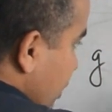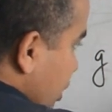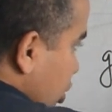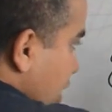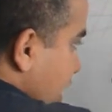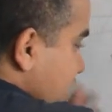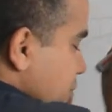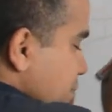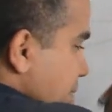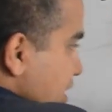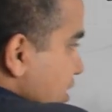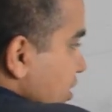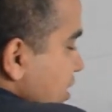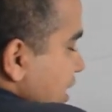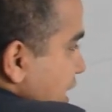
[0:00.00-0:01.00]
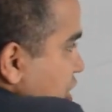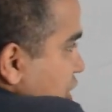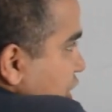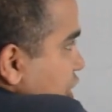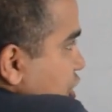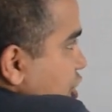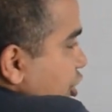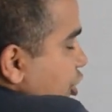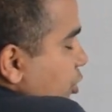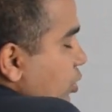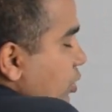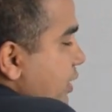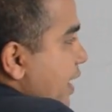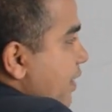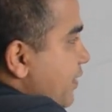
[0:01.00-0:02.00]
I want to express this acceleration due
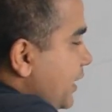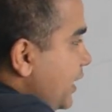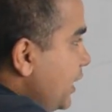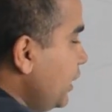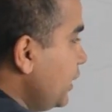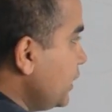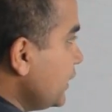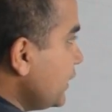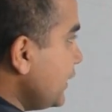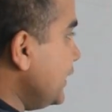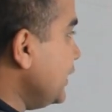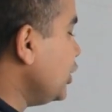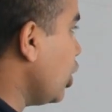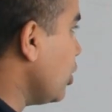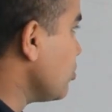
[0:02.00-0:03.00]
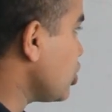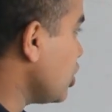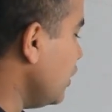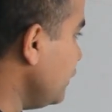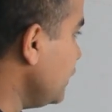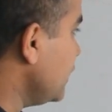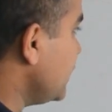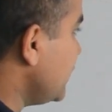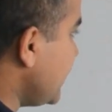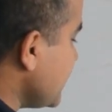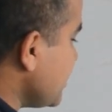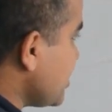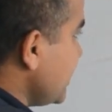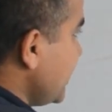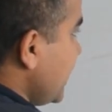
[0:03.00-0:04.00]
to gravity in terms of
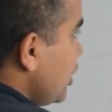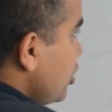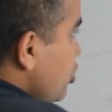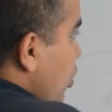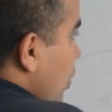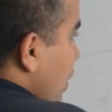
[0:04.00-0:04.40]
density.